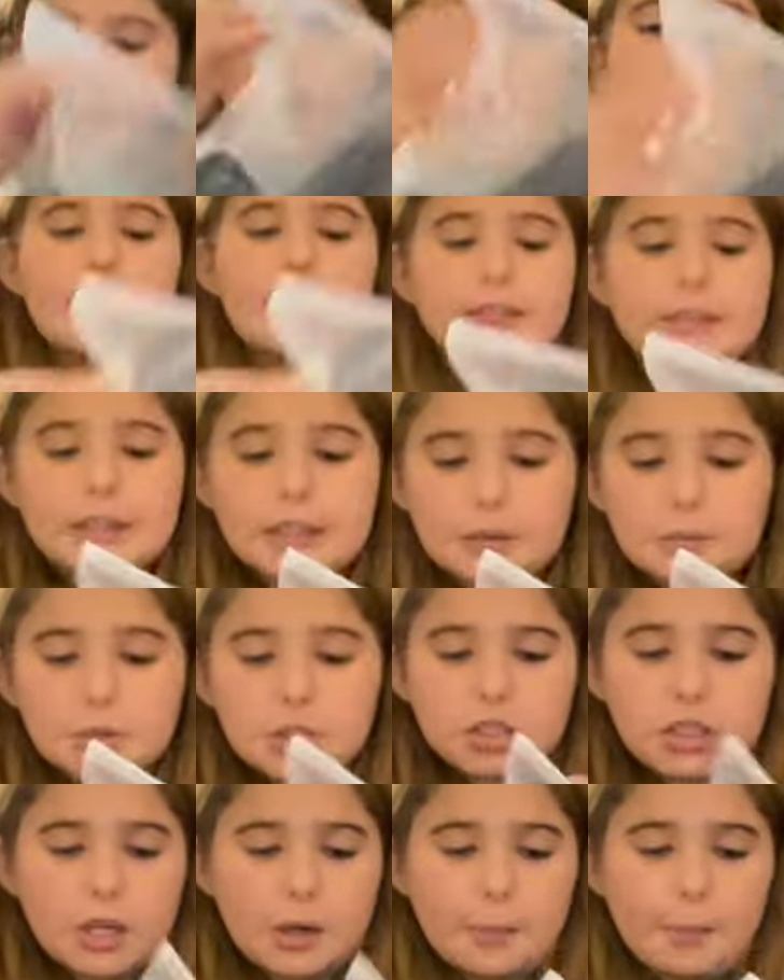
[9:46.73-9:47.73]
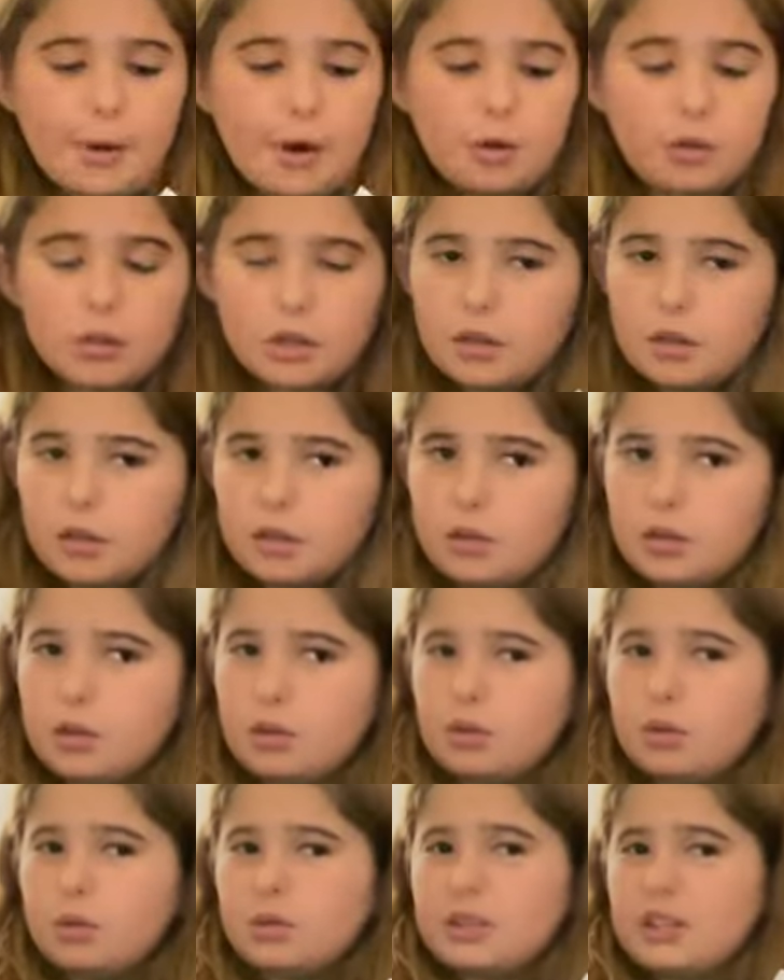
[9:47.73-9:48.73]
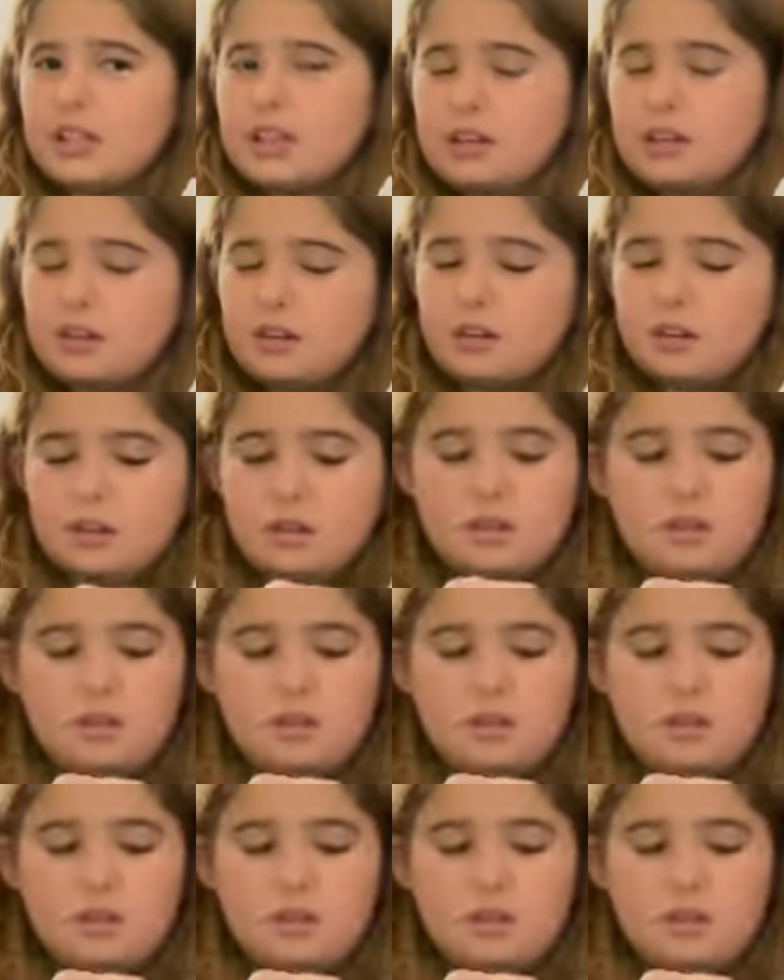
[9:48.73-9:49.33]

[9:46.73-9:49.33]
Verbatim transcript: I think I'm just going to poke a hole in here.